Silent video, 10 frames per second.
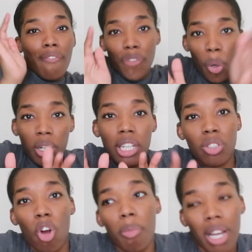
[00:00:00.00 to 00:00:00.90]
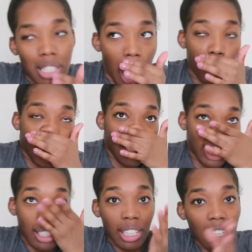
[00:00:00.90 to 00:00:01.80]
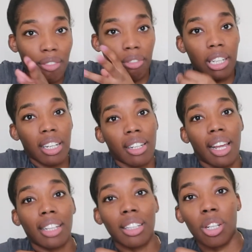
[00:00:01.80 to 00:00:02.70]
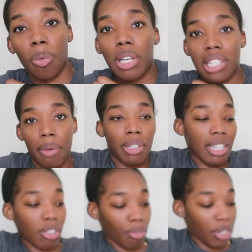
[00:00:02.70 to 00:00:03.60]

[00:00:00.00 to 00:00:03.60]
focus on my time with Leland and reconnect in the ways that we need to